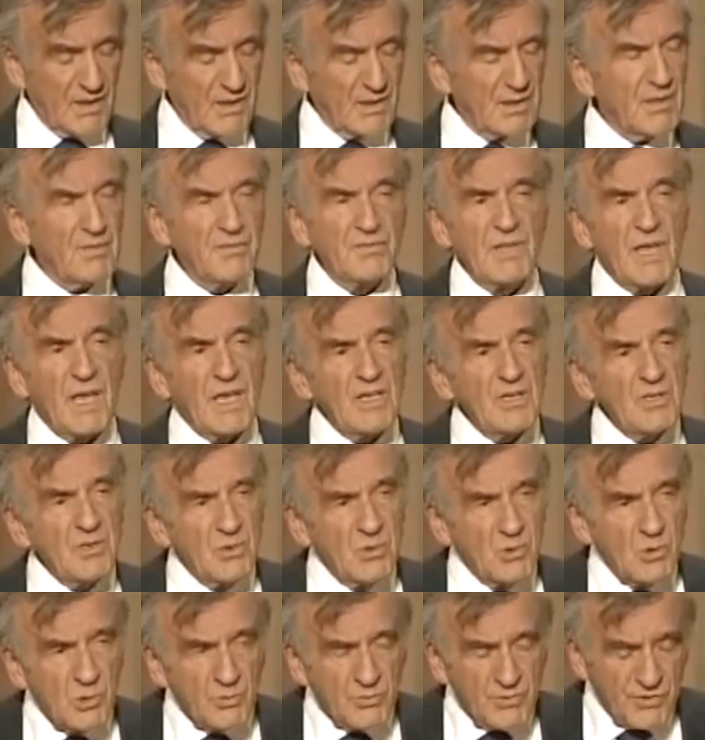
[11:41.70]
If they
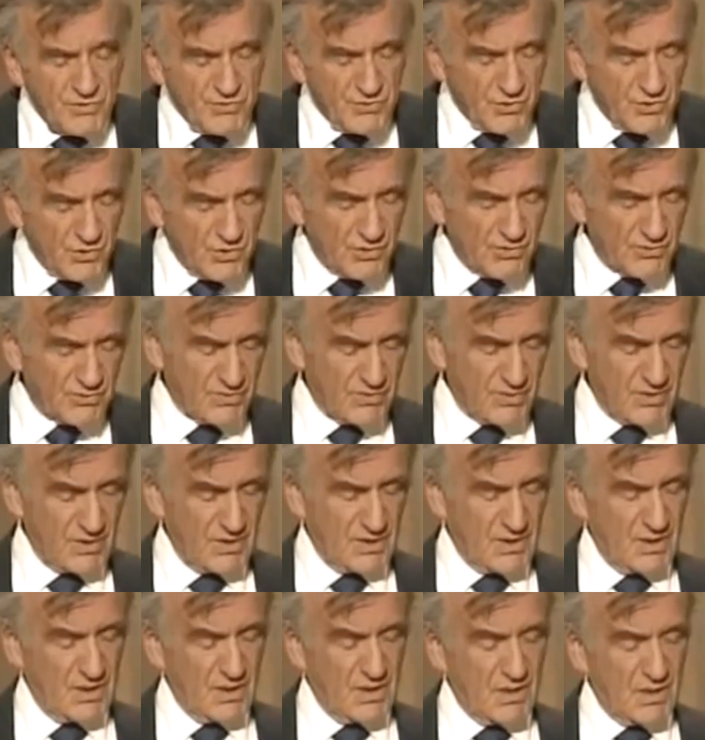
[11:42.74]
knew, we thought,
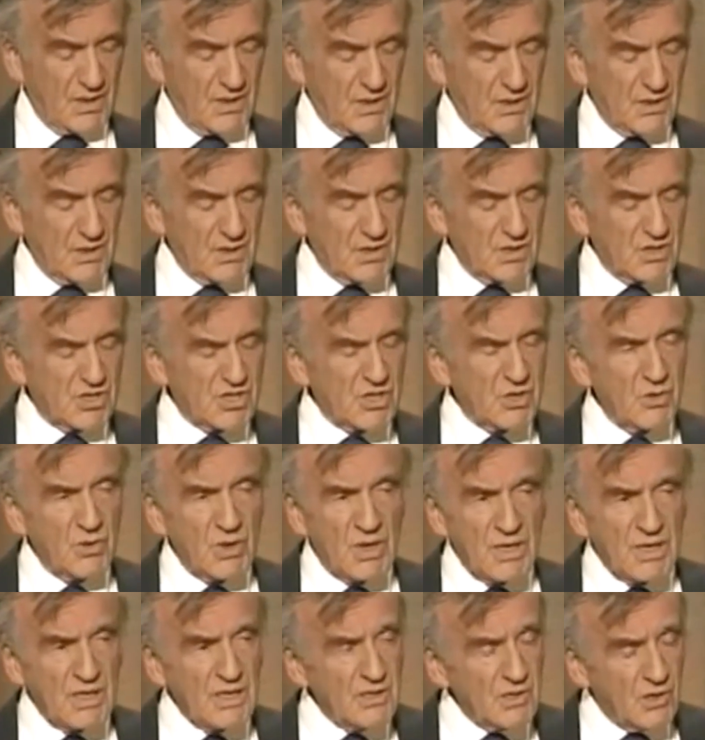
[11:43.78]

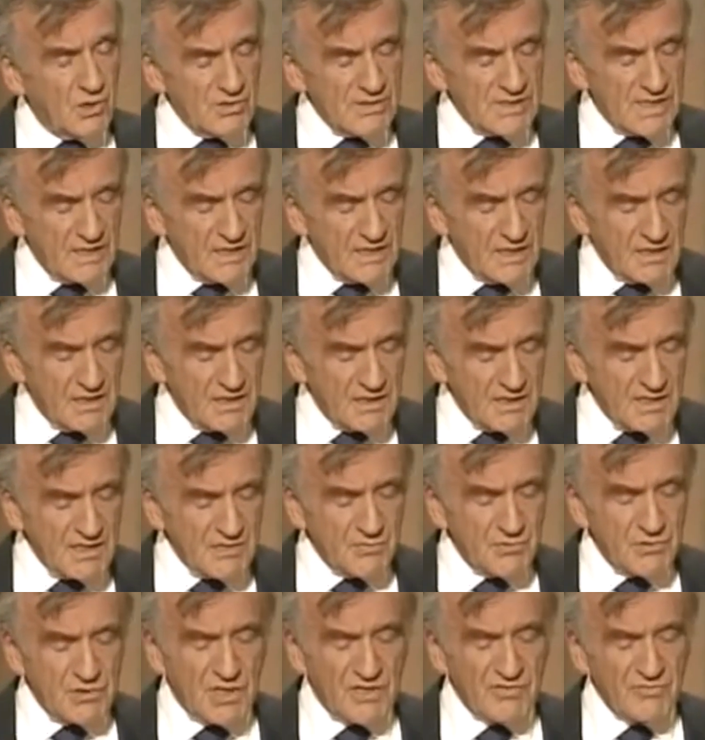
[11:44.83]
surely those leaders
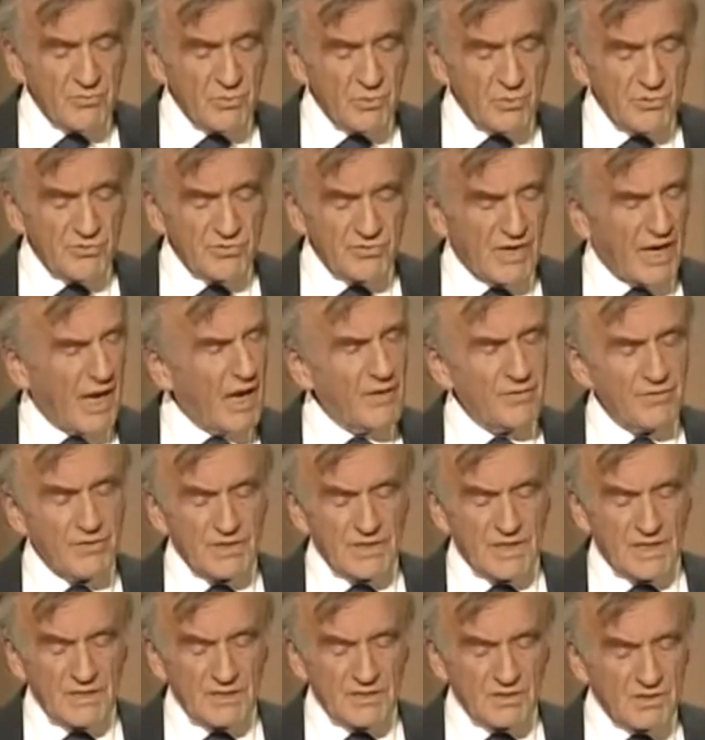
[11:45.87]
would have moved
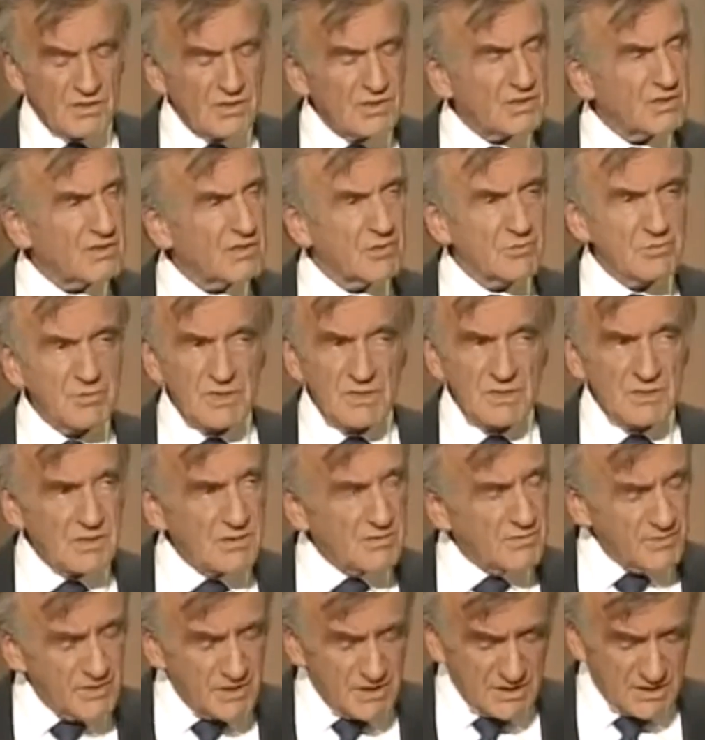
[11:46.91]
heaven and earth to
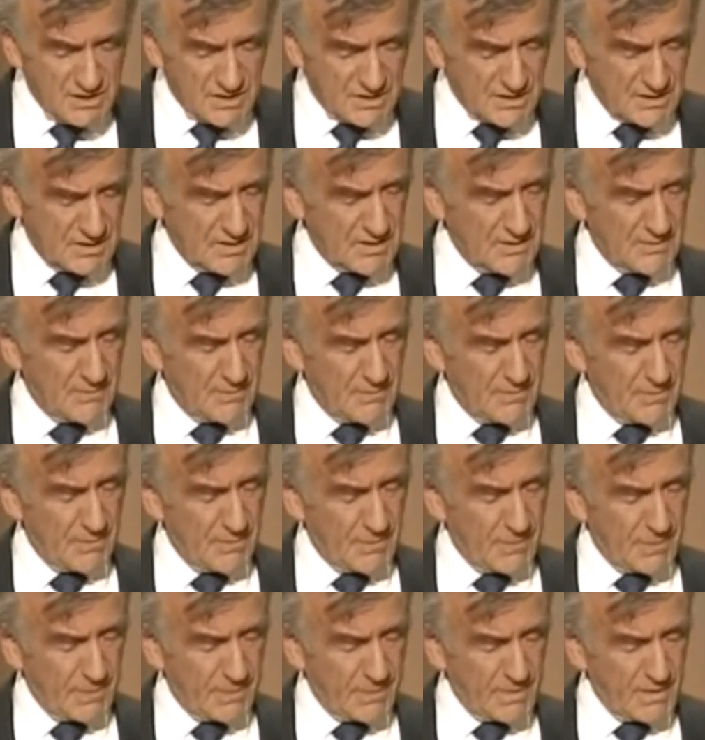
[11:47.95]
intervene.
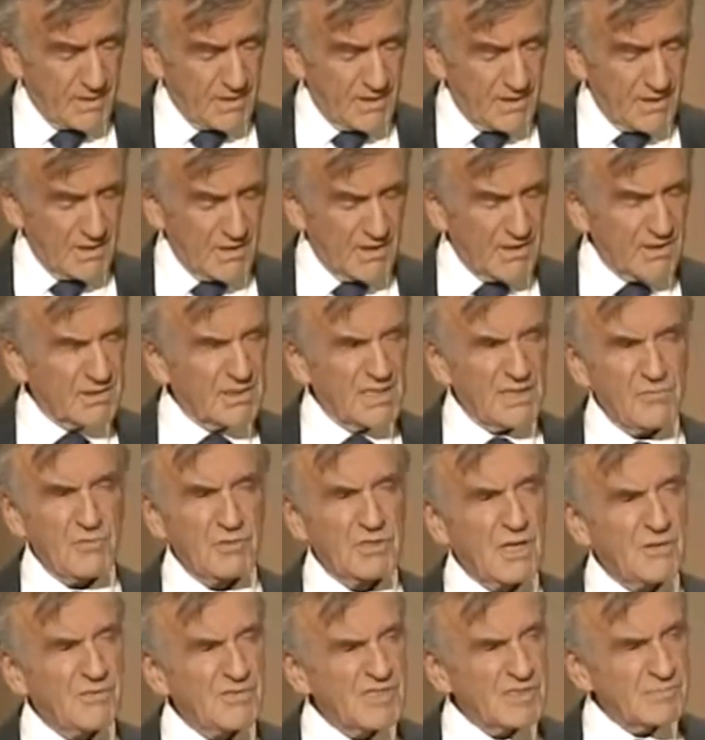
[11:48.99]
They
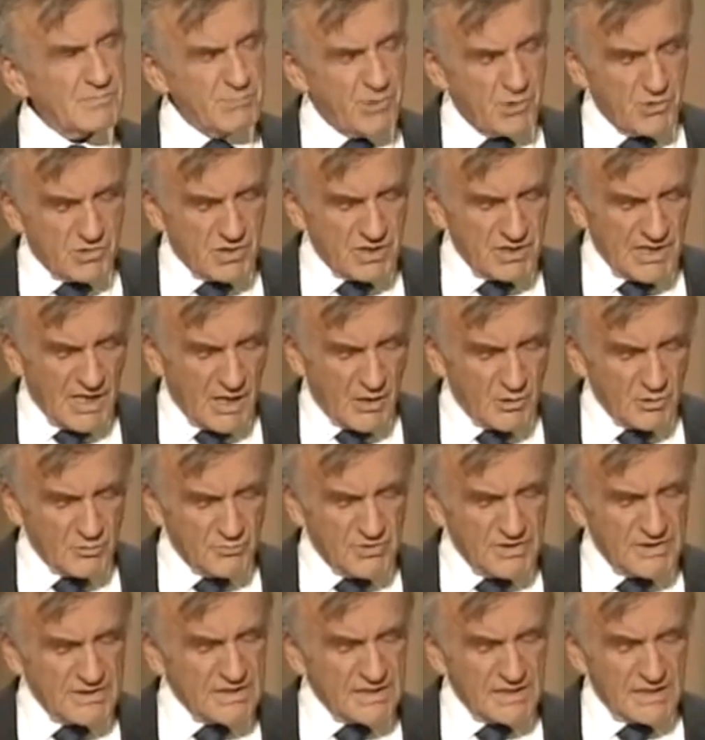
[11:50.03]
would have spoken out
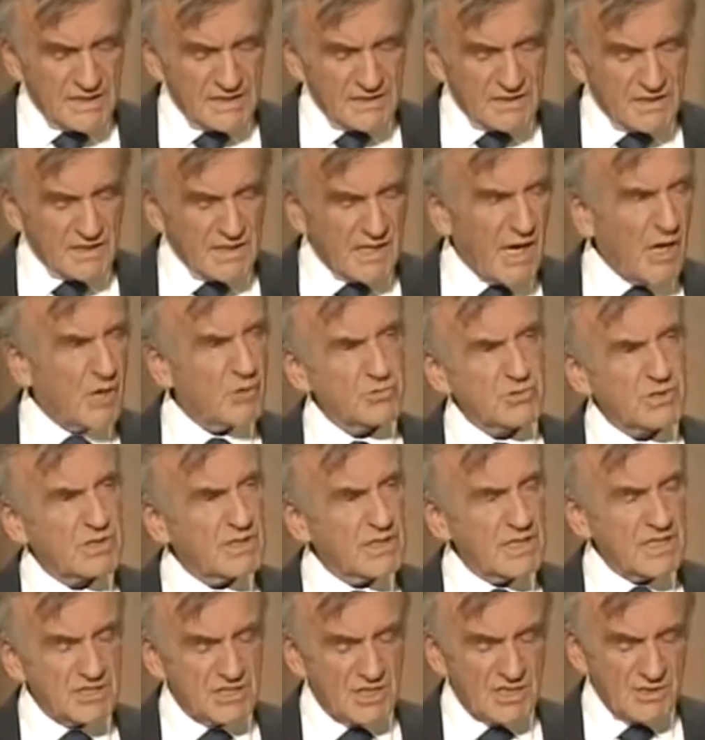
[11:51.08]
with greater
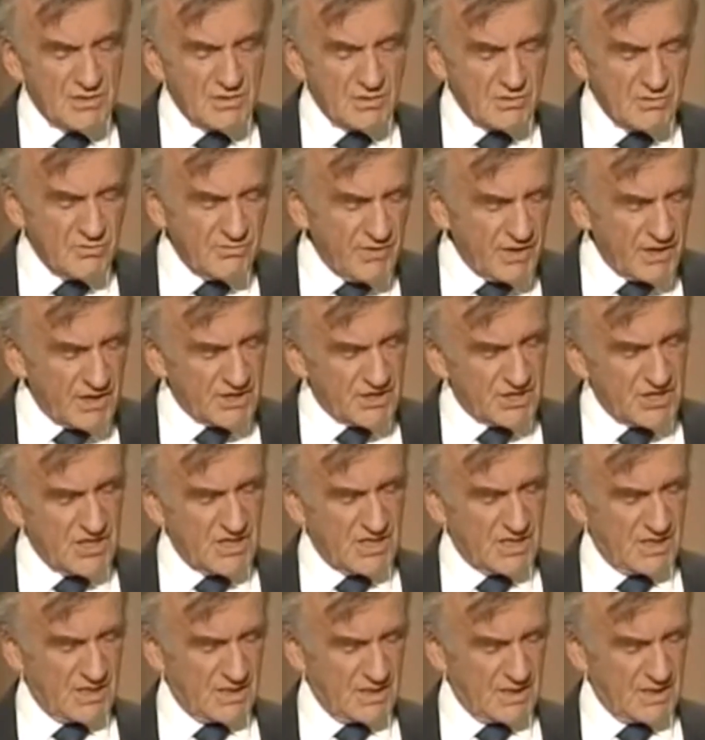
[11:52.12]
outrage and conviction.